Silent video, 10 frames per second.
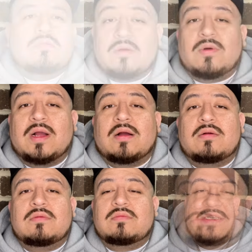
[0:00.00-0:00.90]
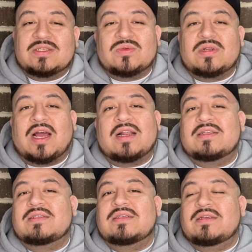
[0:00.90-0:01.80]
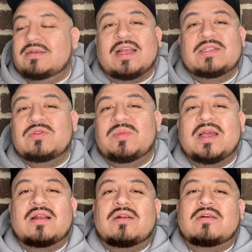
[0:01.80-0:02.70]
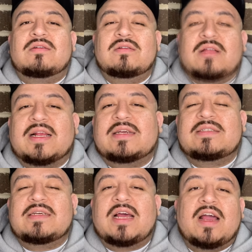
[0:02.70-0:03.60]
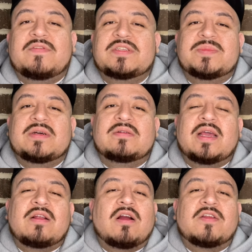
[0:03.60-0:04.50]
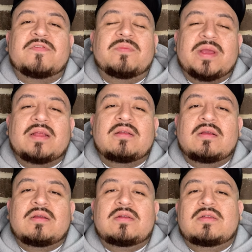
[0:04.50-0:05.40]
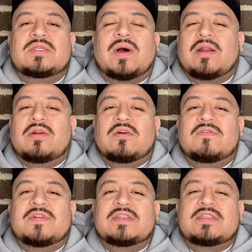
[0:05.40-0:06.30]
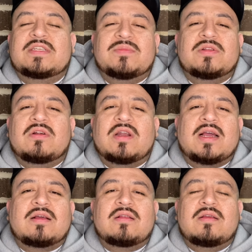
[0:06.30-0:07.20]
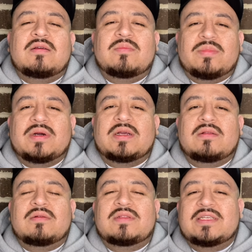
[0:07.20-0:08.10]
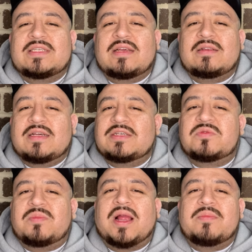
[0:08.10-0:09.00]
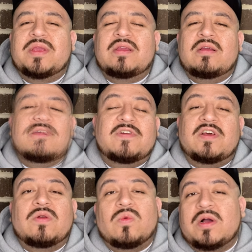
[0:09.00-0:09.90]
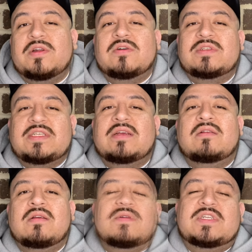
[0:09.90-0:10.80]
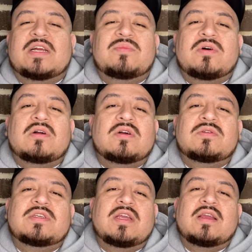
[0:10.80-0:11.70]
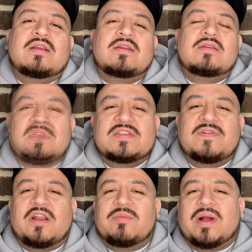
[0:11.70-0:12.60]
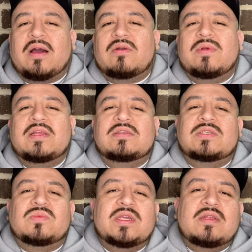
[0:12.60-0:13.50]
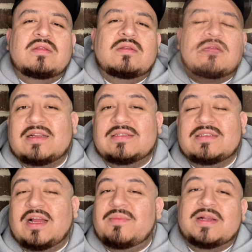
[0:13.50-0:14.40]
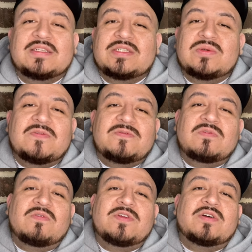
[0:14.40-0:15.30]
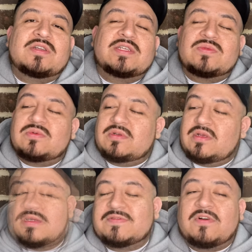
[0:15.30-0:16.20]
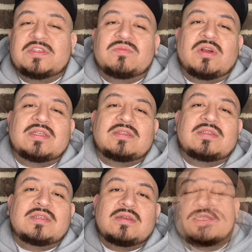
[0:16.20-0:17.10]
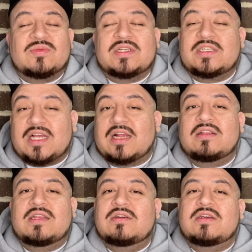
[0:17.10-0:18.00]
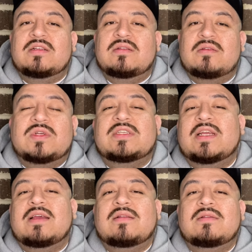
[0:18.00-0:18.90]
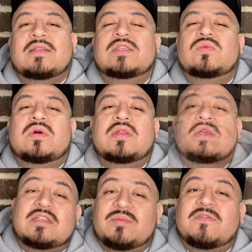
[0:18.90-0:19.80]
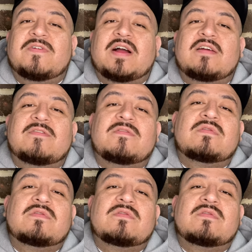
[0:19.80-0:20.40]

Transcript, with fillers: Wow, this one honestly ain't too bad at all. Like I said, I haven't smelled Ed Hardy for Men, so I don't know if it's similar or not. But this scent does remind me of another well-known scent from Jean-Paul Gaultier. It's very powdery and sweet. Honestly, I might just do a full review on this one, because first impressions, this one is shockingly good. Once again, this one is Number 5.